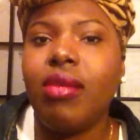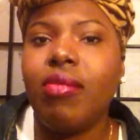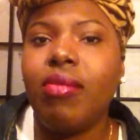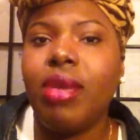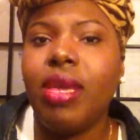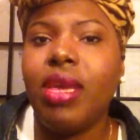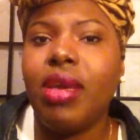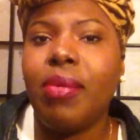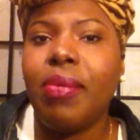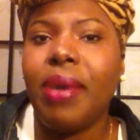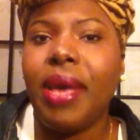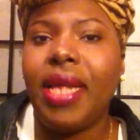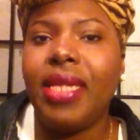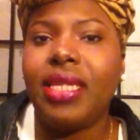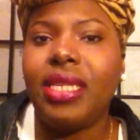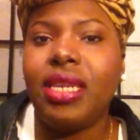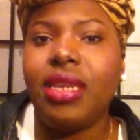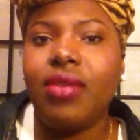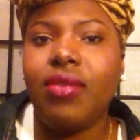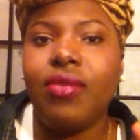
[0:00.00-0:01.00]
makeup
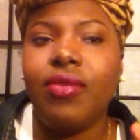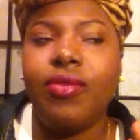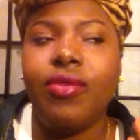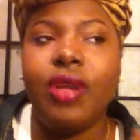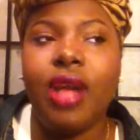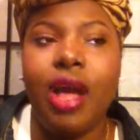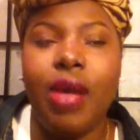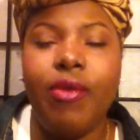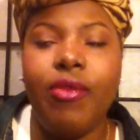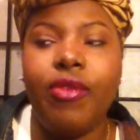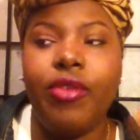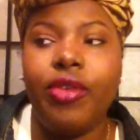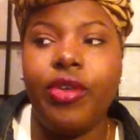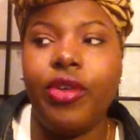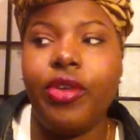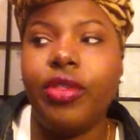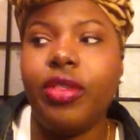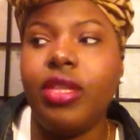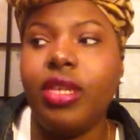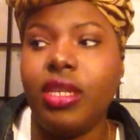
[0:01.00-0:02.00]
basket
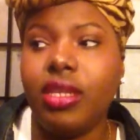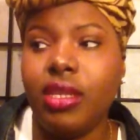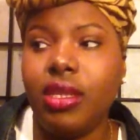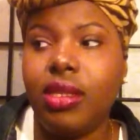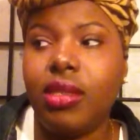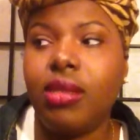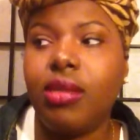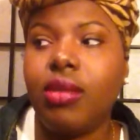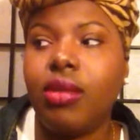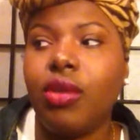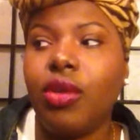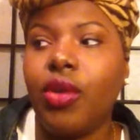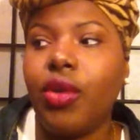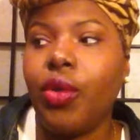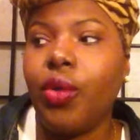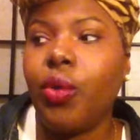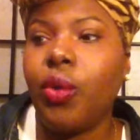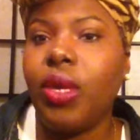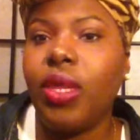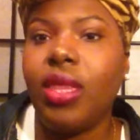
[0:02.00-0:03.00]
for this
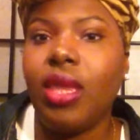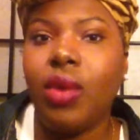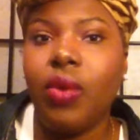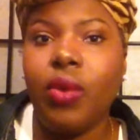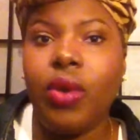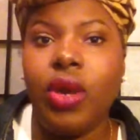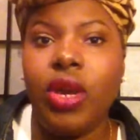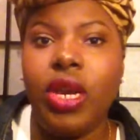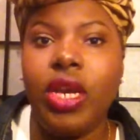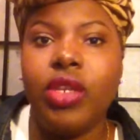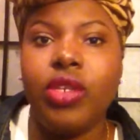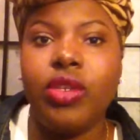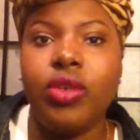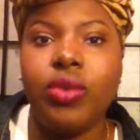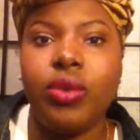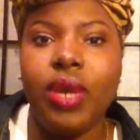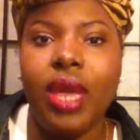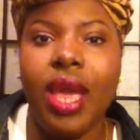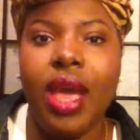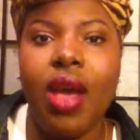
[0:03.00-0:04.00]
current week that we're
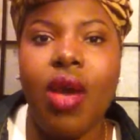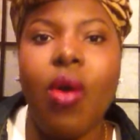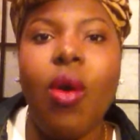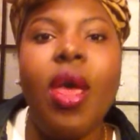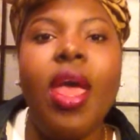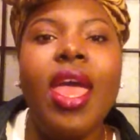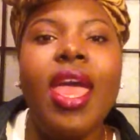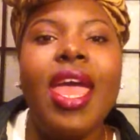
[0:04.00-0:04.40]
into now,